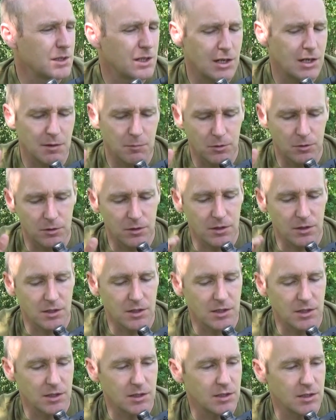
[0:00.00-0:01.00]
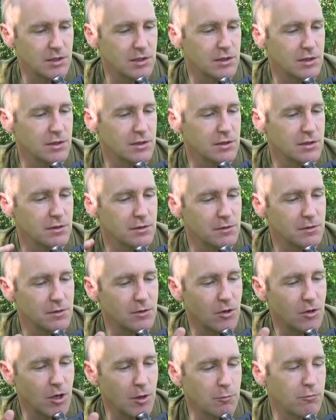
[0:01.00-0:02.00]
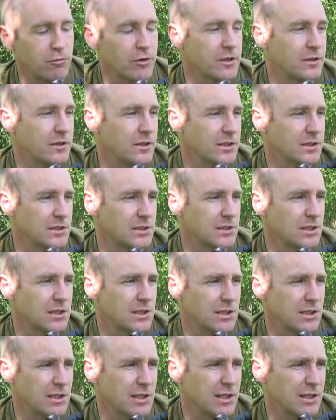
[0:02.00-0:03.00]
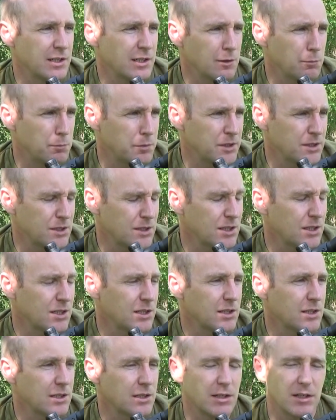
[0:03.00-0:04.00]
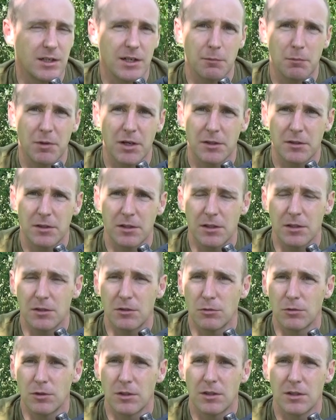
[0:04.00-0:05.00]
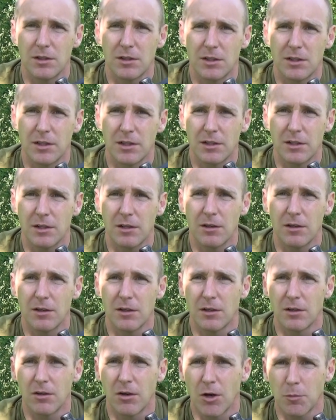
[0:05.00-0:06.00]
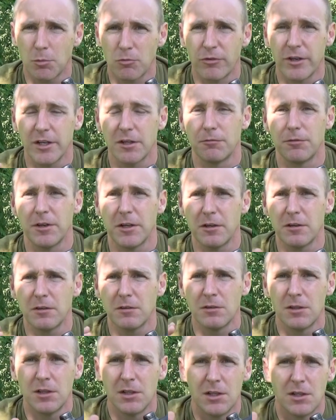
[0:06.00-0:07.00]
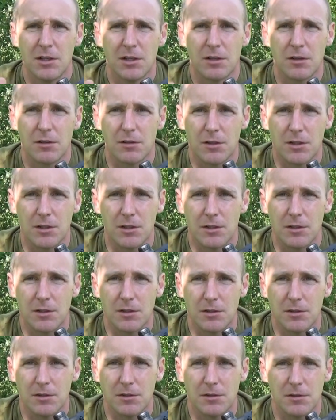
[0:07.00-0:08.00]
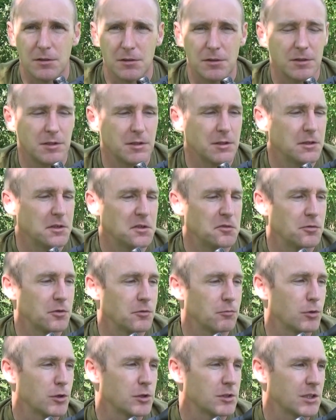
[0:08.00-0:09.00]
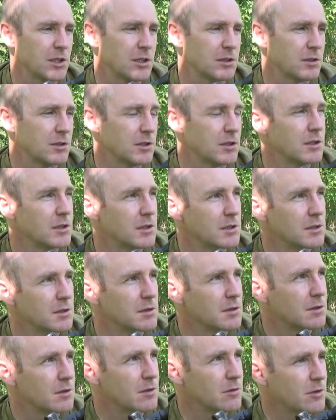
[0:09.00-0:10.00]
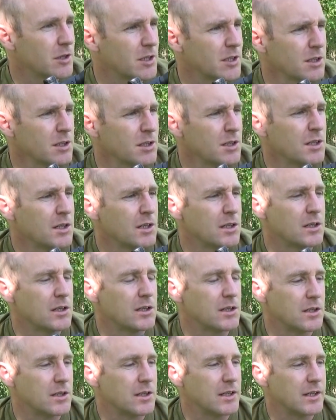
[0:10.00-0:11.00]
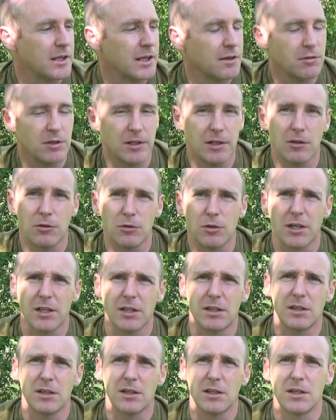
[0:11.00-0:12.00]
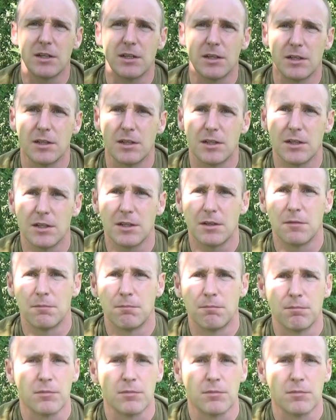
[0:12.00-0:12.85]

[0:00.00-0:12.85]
I'm gonna upgrade this a little bit, and I might do a little upgrade video if it works out okay, and have a little look at the